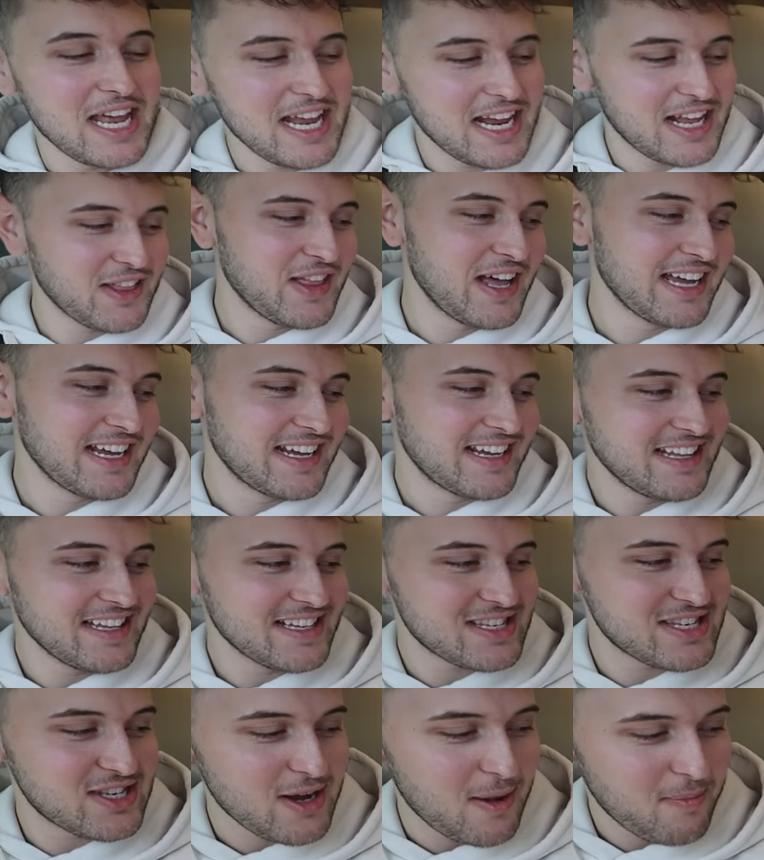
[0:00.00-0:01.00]
taking like
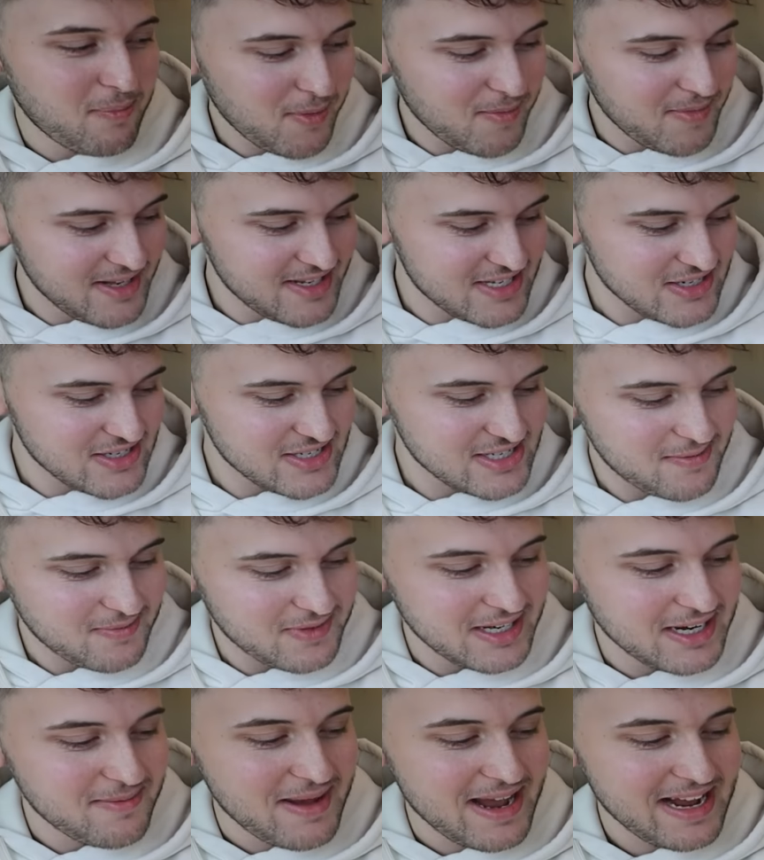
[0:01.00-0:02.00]
supplements or
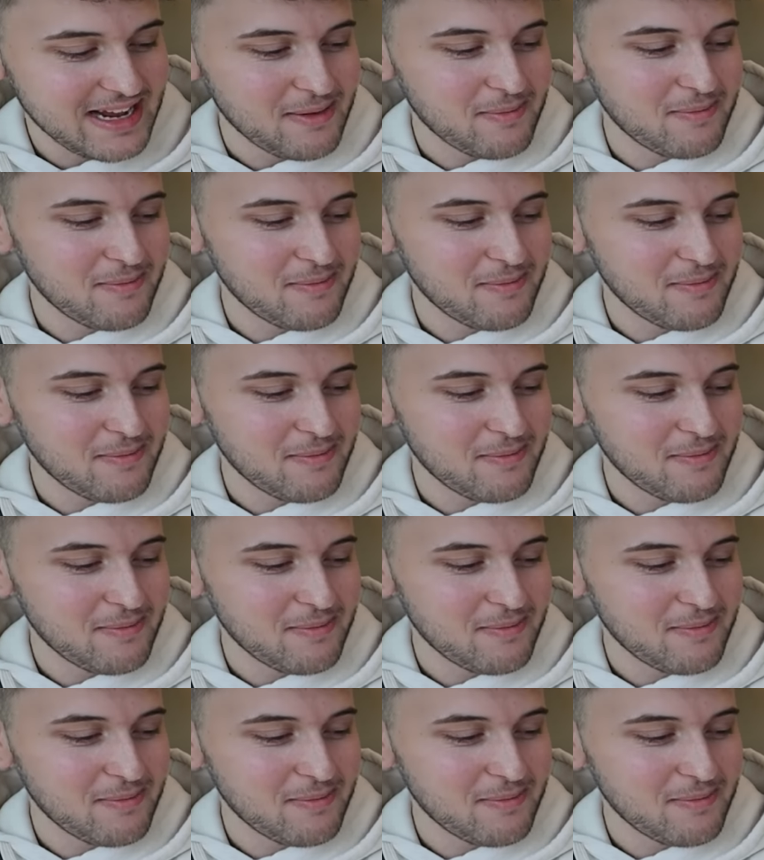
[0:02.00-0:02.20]
something to no. make